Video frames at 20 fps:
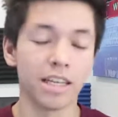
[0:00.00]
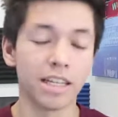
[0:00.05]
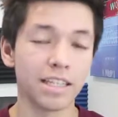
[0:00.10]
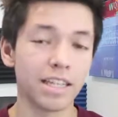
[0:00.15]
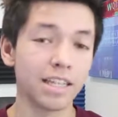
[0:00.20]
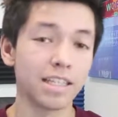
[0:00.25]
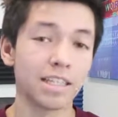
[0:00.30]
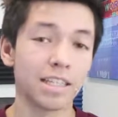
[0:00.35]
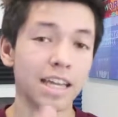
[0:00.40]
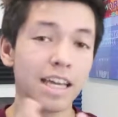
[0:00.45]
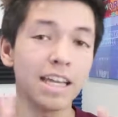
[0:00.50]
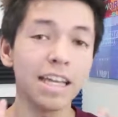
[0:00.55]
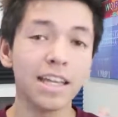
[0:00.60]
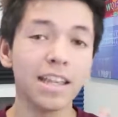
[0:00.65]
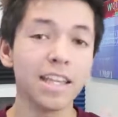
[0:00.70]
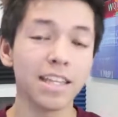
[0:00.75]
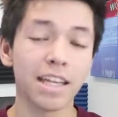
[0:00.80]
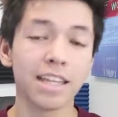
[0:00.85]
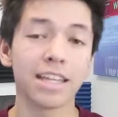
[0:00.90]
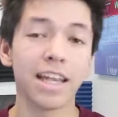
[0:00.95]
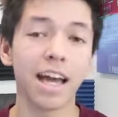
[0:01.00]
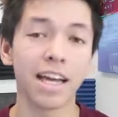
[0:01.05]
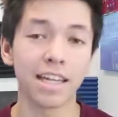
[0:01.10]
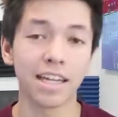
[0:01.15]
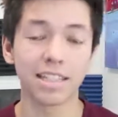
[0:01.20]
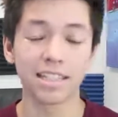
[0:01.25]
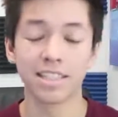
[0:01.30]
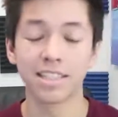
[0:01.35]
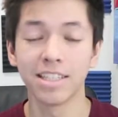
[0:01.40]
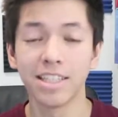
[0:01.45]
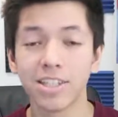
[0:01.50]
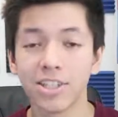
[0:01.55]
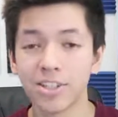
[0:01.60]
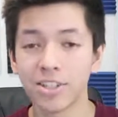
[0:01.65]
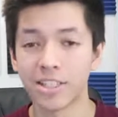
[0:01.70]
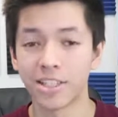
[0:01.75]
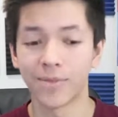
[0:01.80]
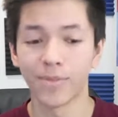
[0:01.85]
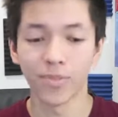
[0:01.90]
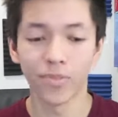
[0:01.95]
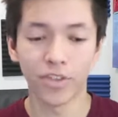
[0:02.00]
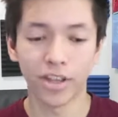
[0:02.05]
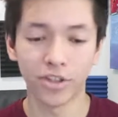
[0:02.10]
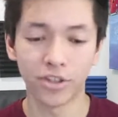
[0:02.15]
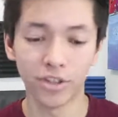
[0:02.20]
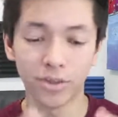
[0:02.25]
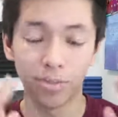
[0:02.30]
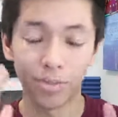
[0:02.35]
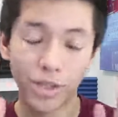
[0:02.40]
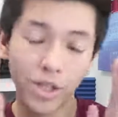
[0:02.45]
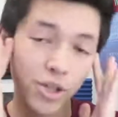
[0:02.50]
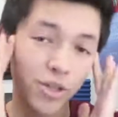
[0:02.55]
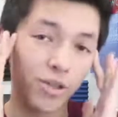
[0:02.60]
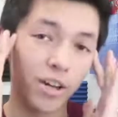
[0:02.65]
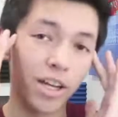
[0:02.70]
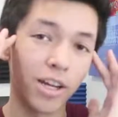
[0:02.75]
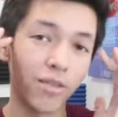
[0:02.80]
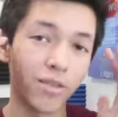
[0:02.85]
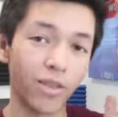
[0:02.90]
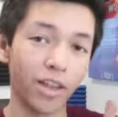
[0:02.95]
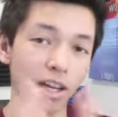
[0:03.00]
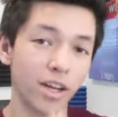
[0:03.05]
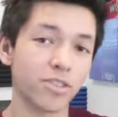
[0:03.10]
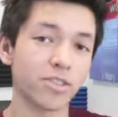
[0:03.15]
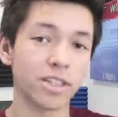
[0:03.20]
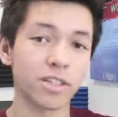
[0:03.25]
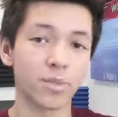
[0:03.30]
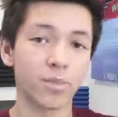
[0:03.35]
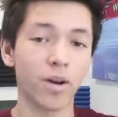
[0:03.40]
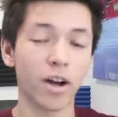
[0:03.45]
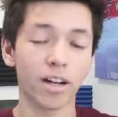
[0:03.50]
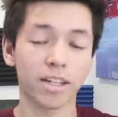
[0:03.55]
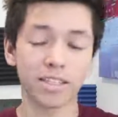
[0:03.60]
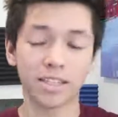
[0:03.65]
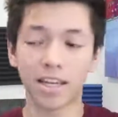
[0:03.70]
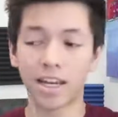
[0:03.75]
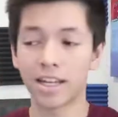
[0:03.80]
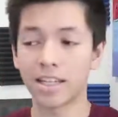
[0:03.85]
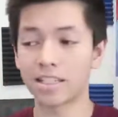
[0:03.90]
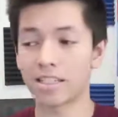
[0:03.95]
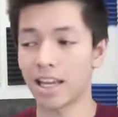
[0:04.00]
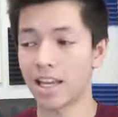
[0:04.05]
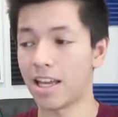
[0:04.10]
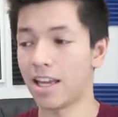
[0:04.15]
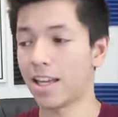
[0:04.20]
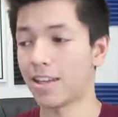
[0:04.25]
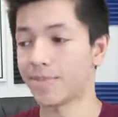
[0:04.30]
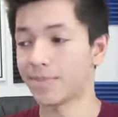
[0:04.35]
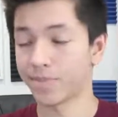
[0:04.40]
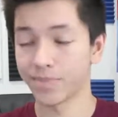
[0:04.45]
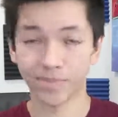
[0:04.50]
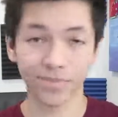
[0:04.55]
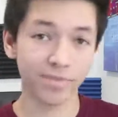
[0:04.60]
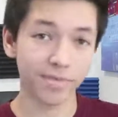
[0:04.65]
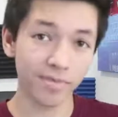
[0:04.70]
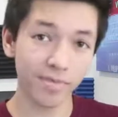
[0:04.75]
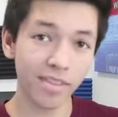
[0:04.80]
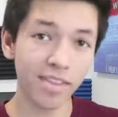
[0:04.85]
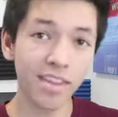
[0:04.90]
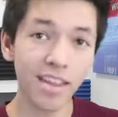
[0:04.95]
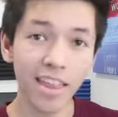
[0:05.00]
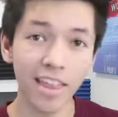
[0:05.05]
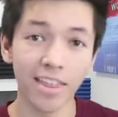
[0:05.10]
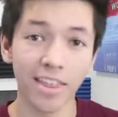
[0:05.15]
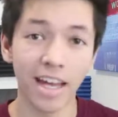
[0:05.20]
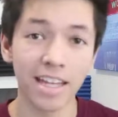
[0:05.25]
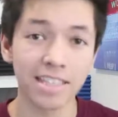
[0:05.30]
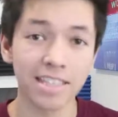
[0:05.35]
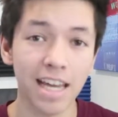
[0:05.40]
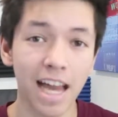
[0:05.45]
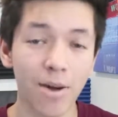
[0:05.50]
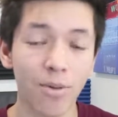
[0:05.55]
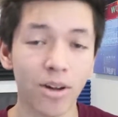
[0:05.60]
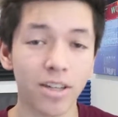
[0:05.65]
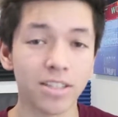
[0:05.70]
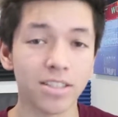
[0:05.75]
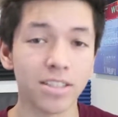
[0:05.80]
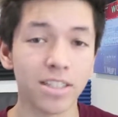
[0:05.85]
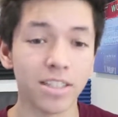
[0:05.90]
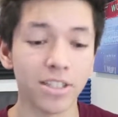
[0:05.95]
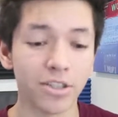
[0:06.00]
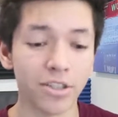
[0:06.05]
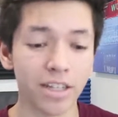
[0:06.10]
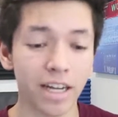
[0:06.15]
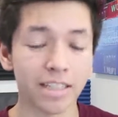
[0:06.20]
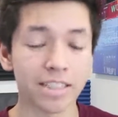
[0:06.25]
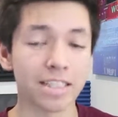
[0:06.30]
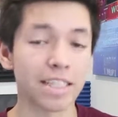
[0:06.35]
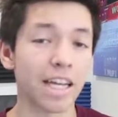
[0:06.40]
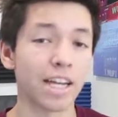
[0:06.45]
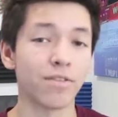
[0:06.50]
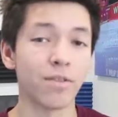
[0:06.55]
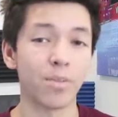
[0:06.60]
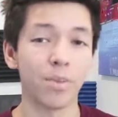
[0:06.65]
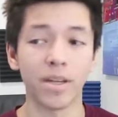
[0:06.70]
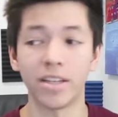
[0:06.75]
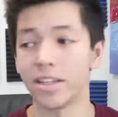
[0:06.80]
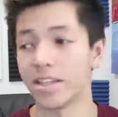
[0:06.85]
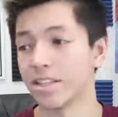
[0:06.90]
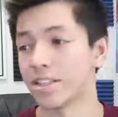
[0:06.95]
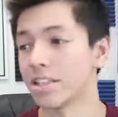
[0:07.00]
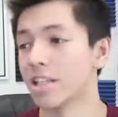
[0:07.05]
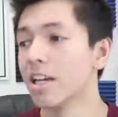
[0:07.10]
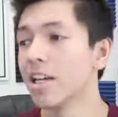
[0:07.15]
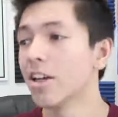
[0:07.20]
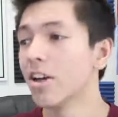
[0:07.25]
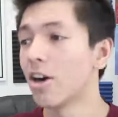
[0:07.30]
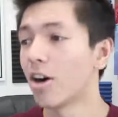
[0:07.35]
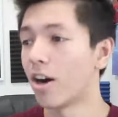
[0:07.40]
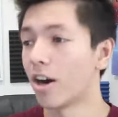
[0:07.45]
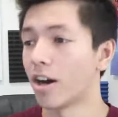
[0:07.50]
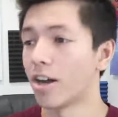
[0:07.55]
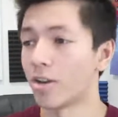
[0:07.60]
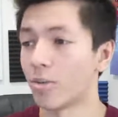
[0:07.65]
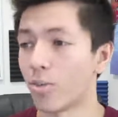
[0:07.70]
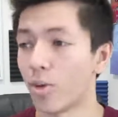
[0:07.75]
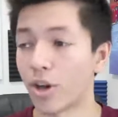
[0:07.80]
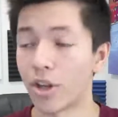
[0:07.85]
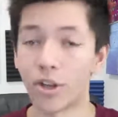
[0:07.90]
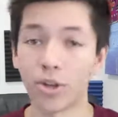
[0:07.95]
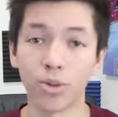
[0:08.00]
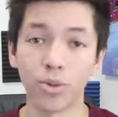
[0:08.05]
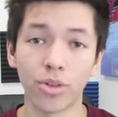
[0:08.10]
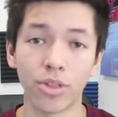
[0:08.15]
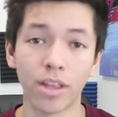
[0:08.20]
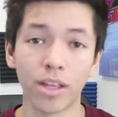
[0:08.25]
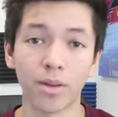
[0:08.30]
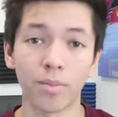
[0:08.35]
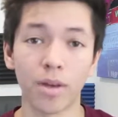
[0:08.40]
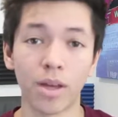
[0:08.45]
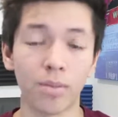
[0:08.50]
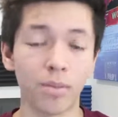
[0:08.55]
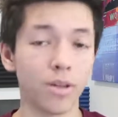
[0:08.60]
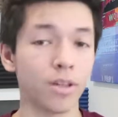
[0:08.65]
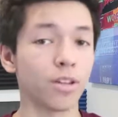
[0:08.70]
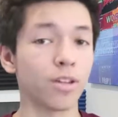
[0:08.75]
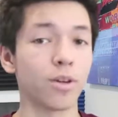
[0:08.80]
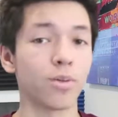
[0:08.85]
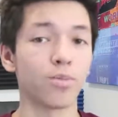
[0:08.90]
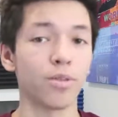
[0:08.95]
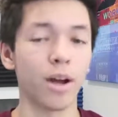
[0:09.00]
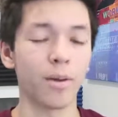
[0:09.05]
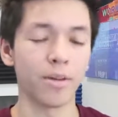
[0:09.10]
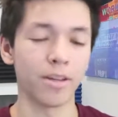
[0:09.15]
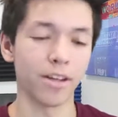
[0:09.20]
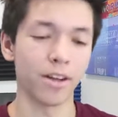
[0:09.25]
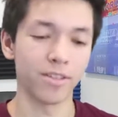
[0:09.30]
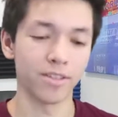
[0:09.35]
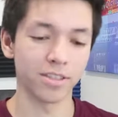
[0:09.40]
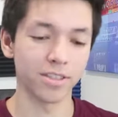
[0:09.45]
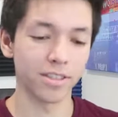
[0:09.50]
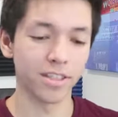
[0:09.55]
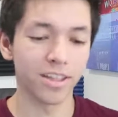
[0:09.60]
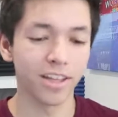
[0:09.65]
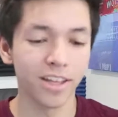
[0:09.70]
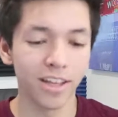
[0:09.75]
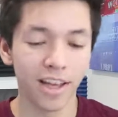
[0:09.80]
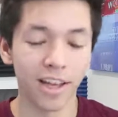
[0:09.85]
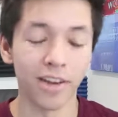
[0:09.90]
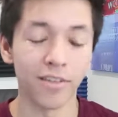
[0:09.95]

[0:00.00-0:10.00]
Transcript: It's anything like that, guys. Literally just be creative, think outside the box, guys, and that's that. I want to see your guys' kind of opinions on what you think may be a good I mean, obviously,